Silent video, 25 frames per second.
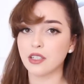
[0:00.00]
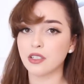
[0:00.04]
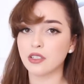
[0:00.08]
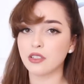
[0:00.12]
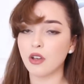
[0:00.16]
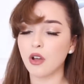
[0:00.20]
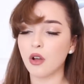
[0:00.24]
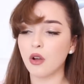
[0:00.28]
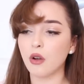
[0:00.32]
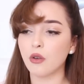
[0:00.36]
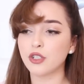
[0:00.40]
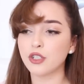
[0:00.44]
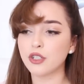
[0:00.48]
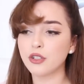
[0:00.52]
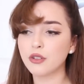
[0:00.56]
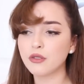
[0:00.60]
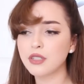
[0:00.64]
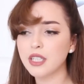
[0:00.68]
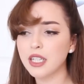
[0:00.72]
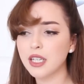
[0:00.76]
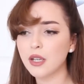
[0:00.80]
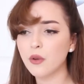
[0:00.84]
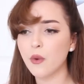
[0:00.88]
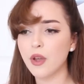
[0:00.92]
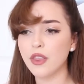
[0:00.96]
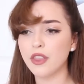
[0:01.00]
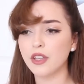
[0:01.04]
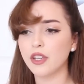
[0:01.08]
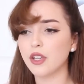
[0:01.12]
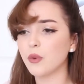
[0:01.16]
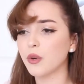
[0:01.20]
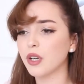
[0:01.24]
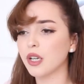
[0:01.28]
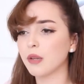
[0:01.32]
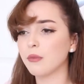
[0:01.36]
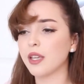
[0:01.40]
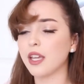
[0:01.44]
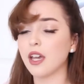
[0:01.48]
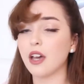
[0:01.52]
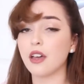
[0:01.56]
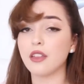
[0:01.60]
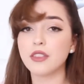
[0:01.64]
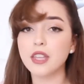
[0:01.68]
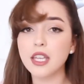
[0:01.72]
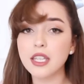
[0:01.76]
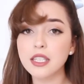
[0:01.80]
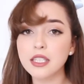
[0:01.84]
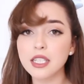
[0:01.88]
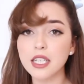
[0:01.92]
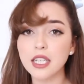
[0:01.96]
So choosing whether you want to be
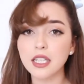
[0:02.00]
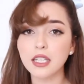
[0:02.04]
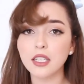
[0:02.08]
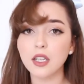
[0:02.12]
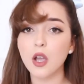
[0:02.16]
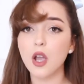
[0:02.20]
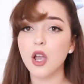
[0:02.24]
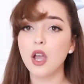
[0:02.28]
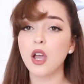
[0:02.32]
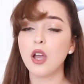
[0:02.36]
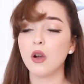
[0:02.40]
authentic